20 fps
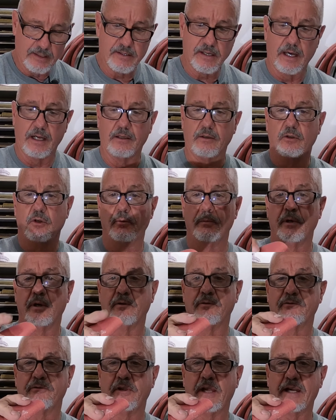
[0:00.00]
these got a little
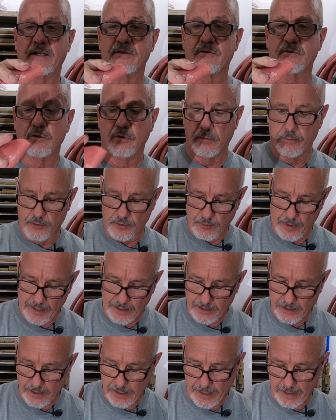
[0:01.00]
bit of flex to them, so
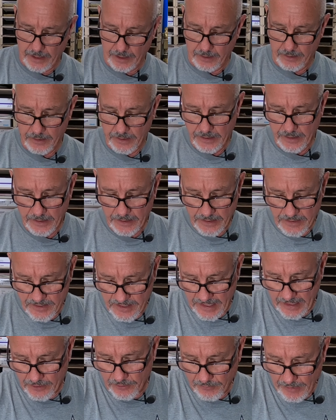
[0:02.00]
I could kind of
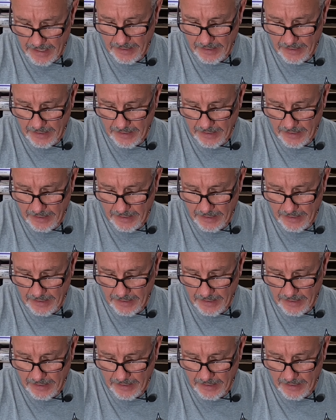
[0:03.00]
sand